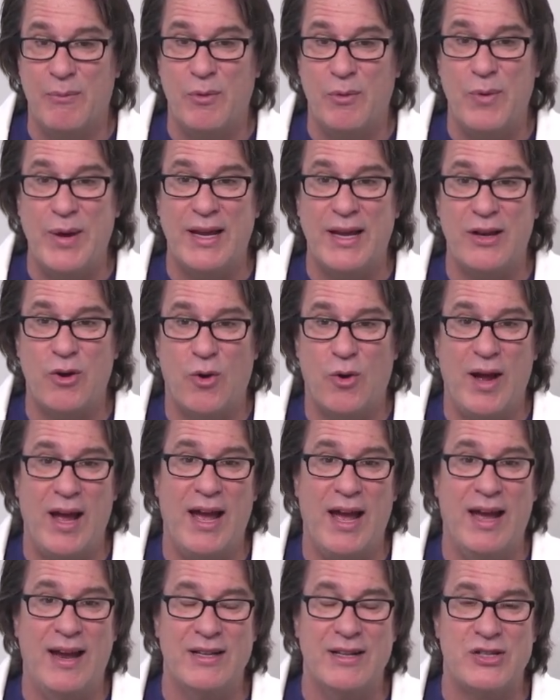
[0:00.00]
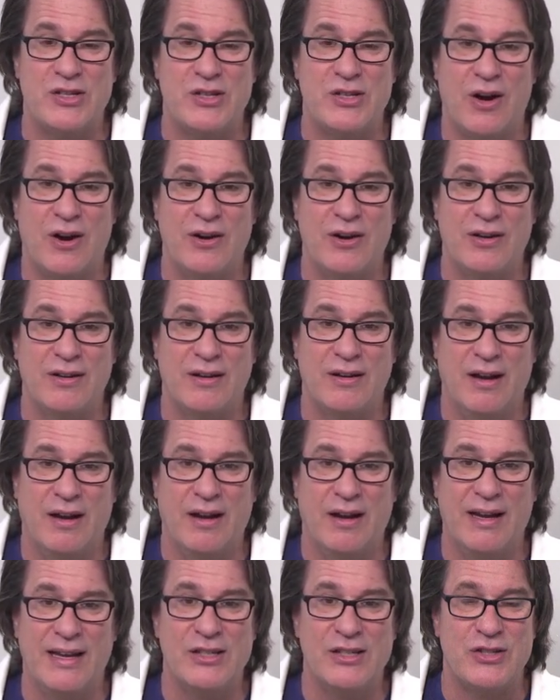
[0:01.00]
We can go ahead and start
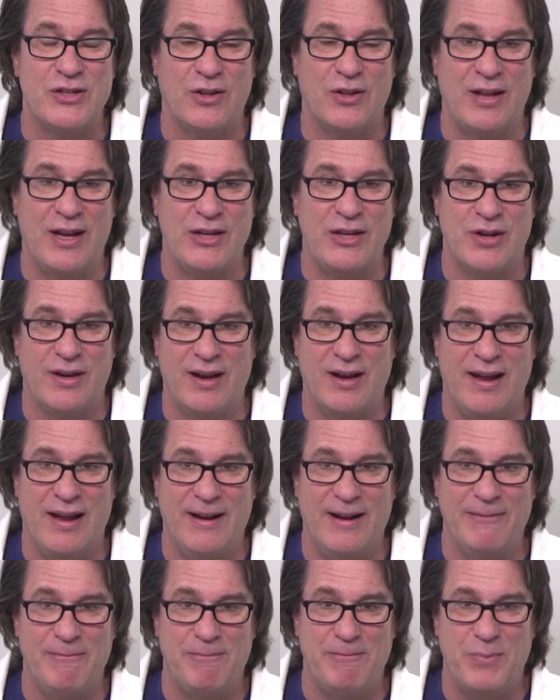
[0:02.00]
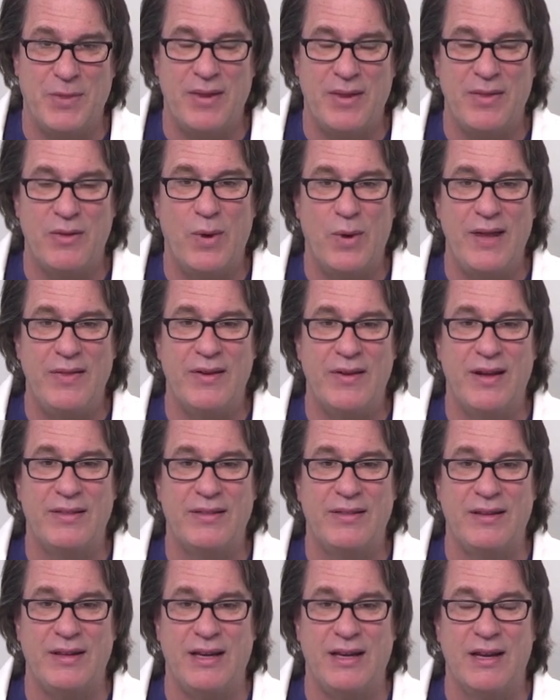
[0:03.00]
installation on it. And the way
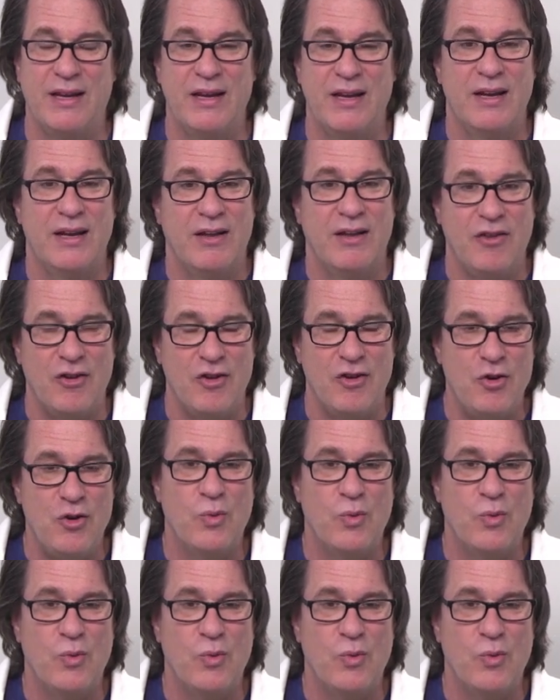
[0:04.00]
that the new